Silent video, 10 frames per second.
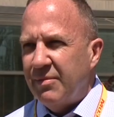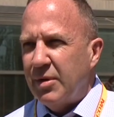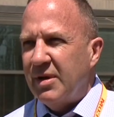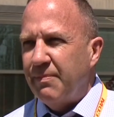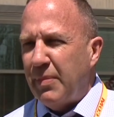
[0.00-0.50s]

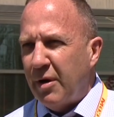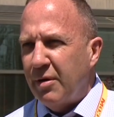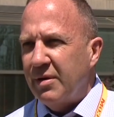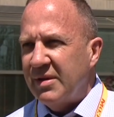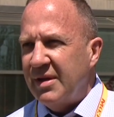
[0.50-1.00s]
but
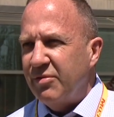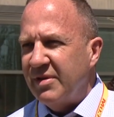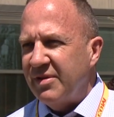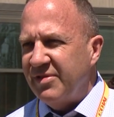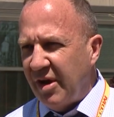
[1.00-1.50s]
apparently it was
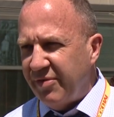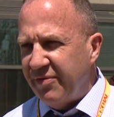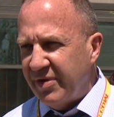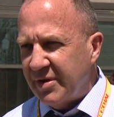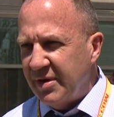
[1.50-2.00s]
a
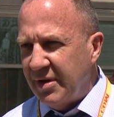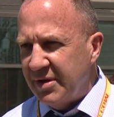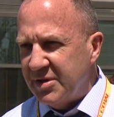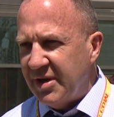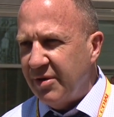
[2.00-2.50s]
self-inflicted
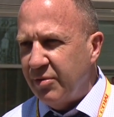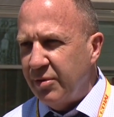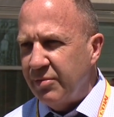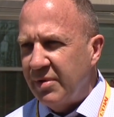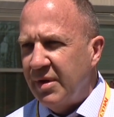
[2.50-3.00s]
gunshot
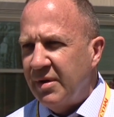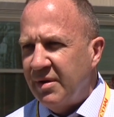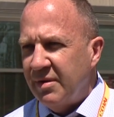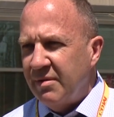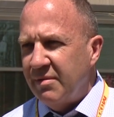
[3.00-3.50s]
wound
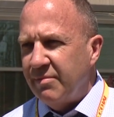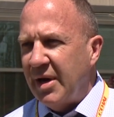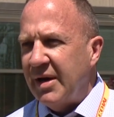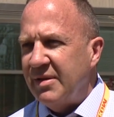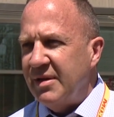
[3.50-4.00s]

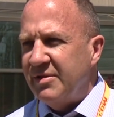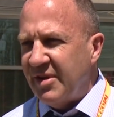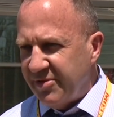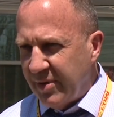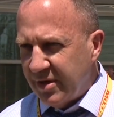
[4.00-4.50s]
by the
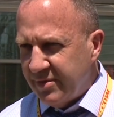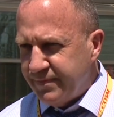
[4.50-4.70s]
suspect.